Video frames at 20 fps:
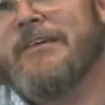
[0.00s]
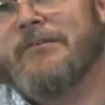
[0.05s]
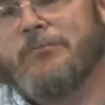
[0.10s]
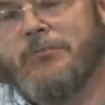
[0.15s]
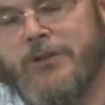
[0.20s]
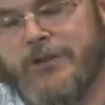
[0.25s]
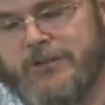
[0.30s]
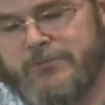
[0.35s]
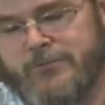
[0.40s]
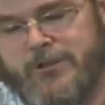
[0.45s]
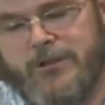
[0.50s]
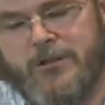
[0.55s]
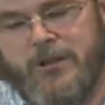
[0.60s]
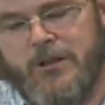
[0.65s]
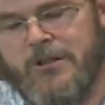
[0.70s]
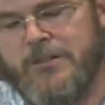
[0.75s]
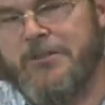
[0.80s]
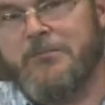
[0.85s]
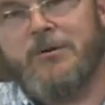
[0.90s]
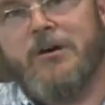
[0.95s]
We
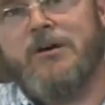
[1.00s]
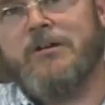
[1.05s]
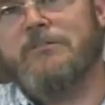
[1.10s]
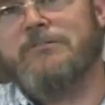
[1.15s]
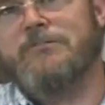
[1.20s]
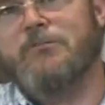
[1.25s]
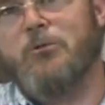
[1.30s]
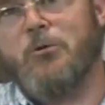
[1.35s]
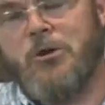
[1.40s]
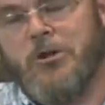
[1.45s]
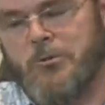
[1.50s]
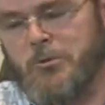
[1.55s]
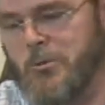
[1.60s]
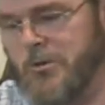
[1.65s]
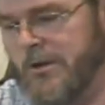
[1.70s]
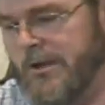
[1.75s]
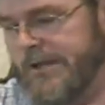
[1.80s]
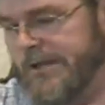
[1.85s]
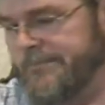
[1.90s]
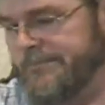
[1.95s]
call it the Model
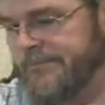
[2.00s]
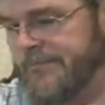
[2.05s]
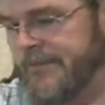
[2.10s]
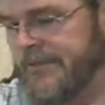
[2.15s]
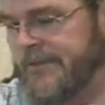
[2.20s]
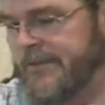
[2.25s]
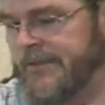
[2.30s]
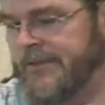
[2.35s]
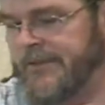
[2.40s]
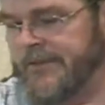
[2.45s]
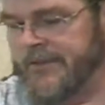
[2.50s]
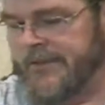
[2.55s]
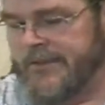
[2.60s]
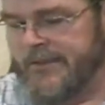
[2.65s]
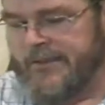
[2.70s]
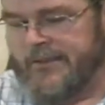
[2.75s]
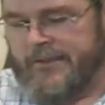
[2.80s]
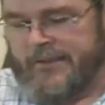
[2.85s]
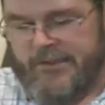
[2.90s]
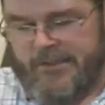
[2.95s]
41.
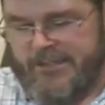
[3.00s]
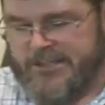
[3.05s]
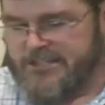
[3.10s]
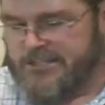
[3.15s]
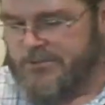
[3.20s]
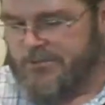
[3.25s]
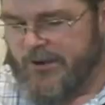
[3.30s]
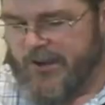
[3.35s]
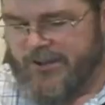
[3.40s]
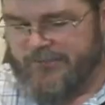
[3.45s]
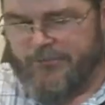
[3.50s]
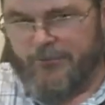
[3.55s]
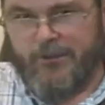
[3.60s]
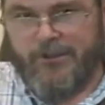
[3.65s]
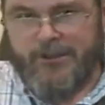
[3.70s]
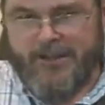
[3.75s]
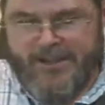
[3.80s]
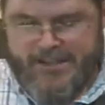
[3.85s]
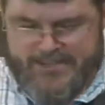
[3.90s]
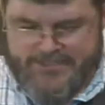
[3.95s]
It is a
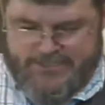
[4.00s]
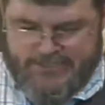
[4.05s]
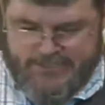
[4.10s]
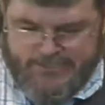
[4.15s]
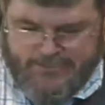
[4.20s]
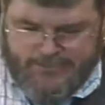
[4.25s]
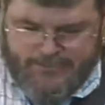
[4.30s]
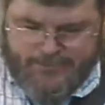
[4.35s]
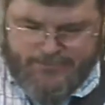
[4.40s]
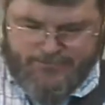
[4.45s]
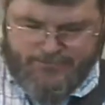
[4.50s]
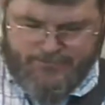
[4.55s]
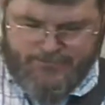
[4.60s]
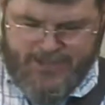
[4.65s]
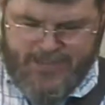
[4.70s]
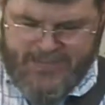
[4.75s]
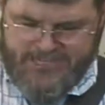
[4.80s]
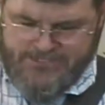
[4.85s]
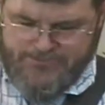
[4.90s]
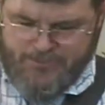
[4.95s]
rifle. It has a
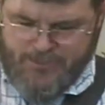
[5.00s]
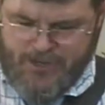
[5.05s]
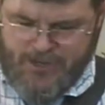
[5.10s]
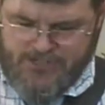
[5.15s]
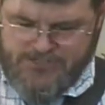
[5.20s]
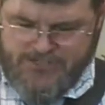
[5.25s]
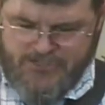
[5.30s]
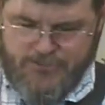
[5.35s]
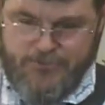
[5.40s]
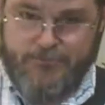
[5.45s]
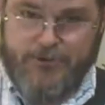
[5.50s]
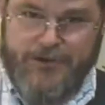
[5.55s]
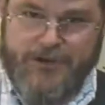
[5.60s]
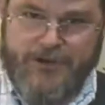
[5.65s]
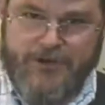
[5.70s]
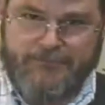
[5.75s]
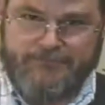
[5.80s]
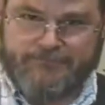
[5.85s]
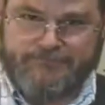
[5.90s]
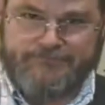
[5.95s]
patch box on the
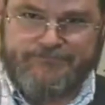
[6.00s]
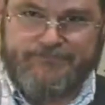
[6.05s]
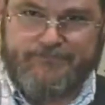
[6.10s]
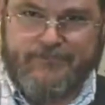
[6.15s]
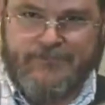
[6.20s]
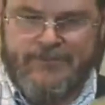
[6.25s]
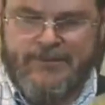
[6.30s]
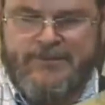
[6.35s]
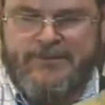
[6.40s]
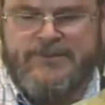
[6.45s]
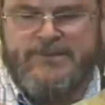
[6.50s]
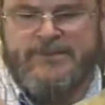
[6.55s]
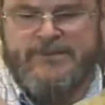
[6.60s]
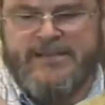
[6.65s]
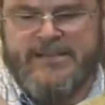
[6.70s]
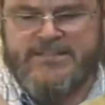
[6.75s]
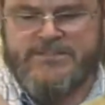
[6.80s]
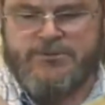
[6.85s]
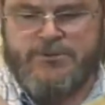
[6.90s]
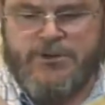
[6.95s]
rear.
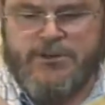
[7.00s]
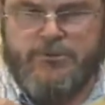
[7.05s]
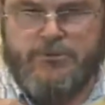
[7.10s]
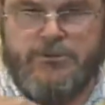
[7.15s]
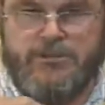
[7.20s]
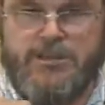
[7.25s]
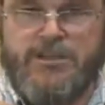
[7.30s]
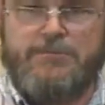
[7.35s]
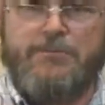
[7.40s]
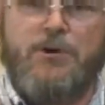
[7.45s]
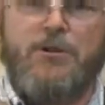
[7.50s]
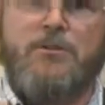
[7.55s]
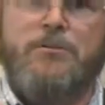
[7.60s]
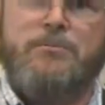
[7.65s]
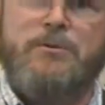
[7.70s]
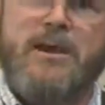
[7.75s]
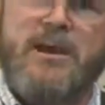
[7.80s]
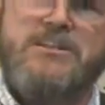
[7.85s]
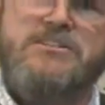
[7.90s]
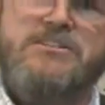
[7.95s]
That's where you would keep all the
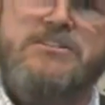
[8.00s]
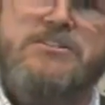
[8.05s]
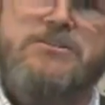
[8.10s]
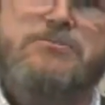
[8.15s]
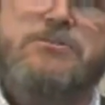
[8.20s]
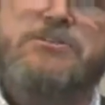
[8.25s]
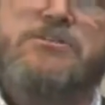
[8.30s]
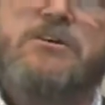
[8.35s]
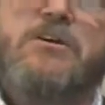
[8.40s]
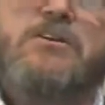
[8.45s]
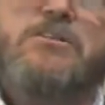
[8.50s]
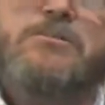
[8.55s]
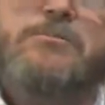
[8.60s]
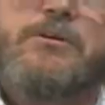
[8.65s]
patches that we talked